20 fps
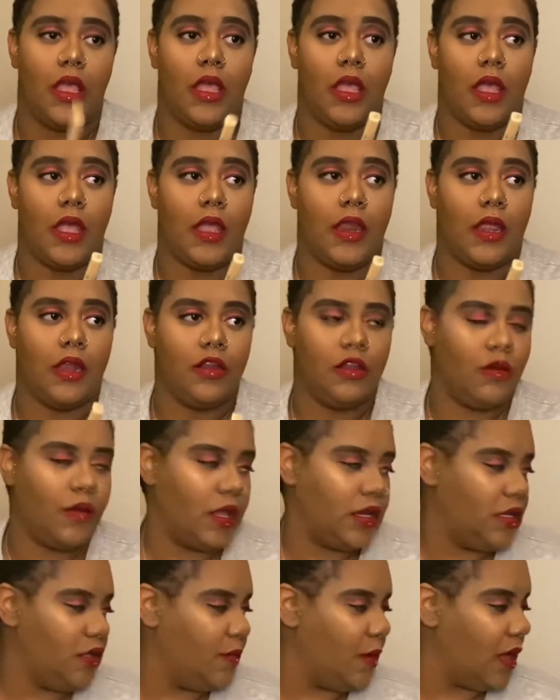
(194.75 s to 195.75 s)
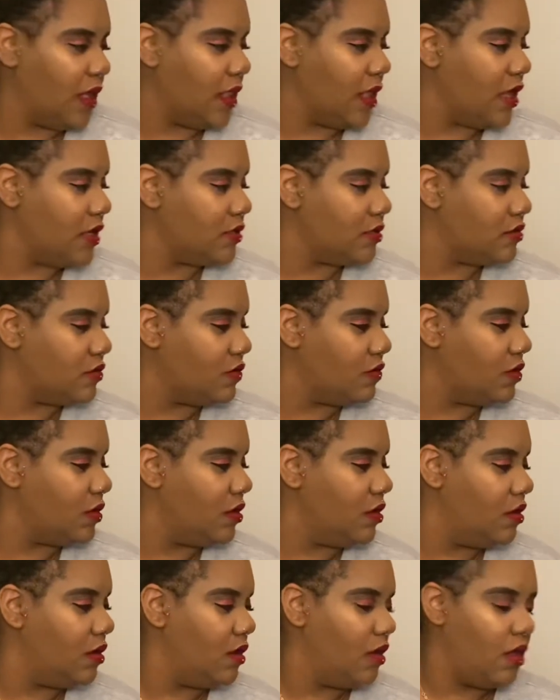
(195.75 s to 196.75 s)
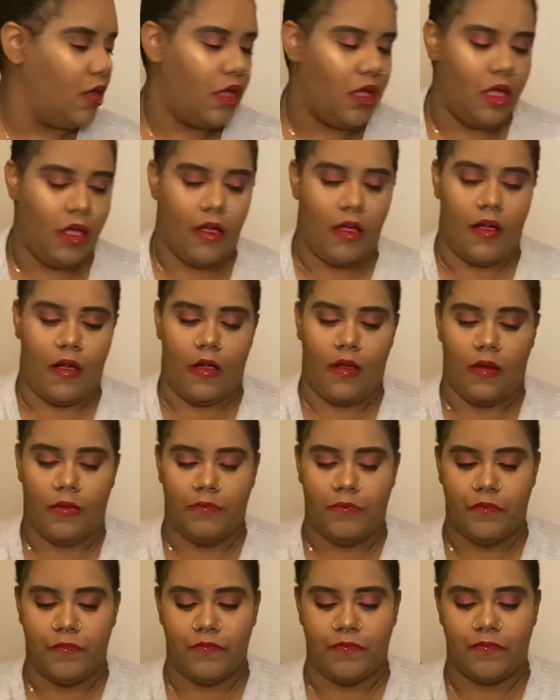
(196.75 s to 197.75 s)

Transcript: and I know I need my glasses on.